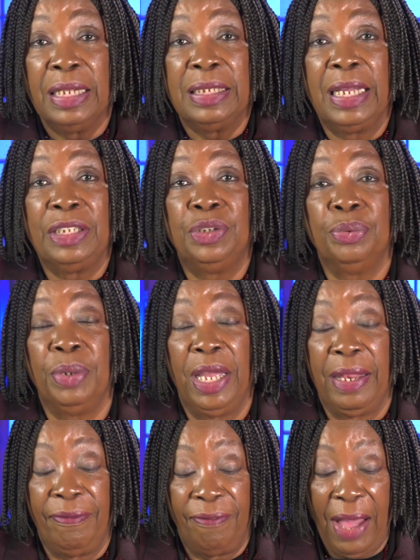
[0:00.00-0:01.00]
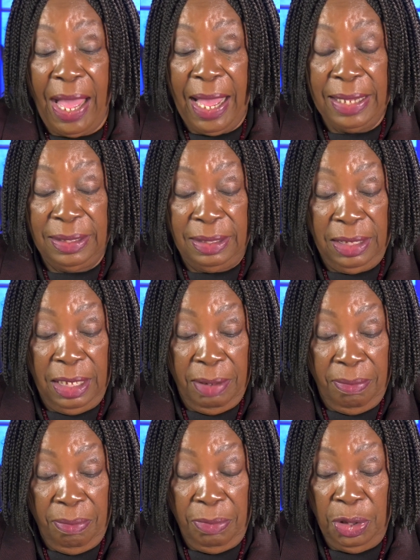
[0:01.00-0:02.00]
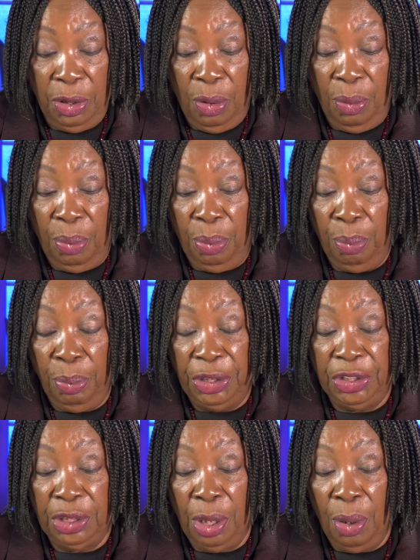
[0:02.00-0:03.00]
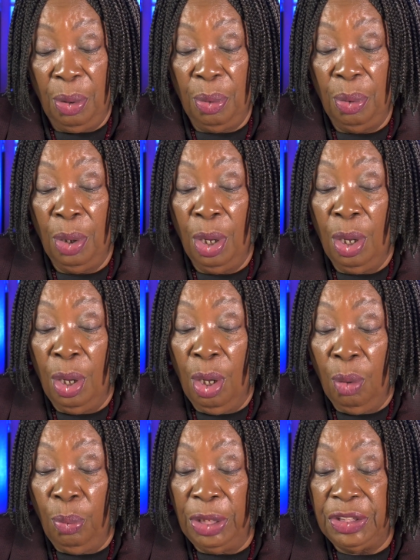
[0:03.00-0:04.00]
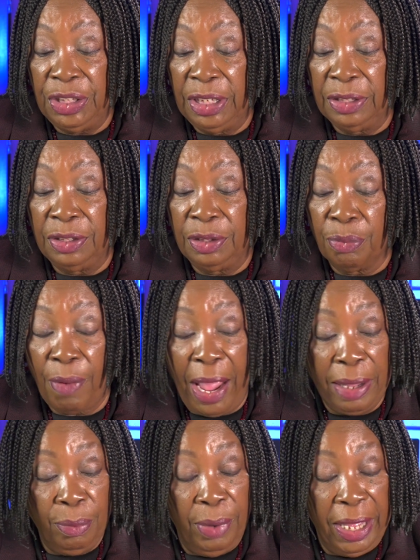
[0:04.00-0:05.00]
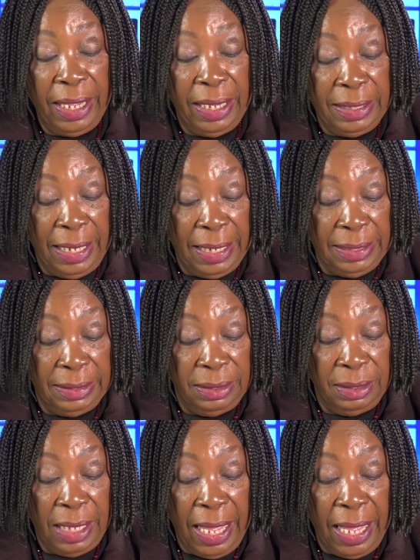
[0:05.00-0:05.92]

They to advise them, you know, which go, which is the right way, and that is